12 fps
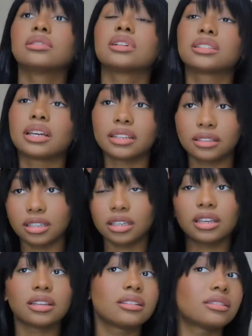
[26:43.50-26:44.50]
because I
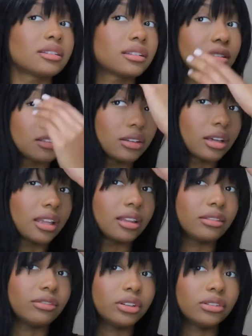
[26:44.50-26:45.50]
can't look
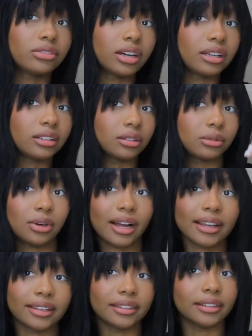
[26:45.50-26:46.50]
in the viewfinder. Well,
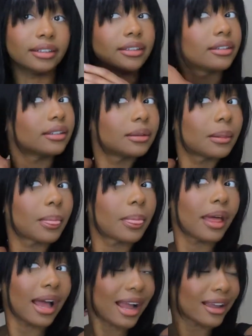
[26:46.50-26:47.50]
I
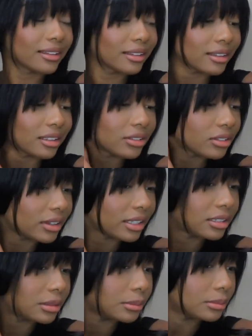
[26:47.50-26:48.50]
could look in the
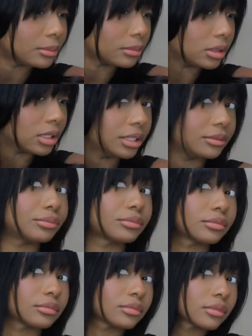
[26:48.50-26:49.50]
viewfinder, but
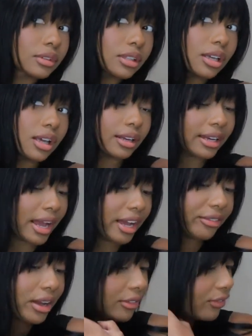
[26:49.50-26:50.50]

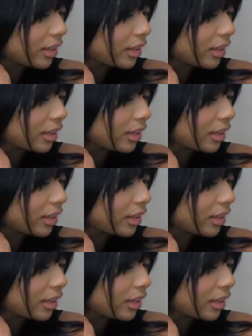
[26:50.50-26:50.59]
now I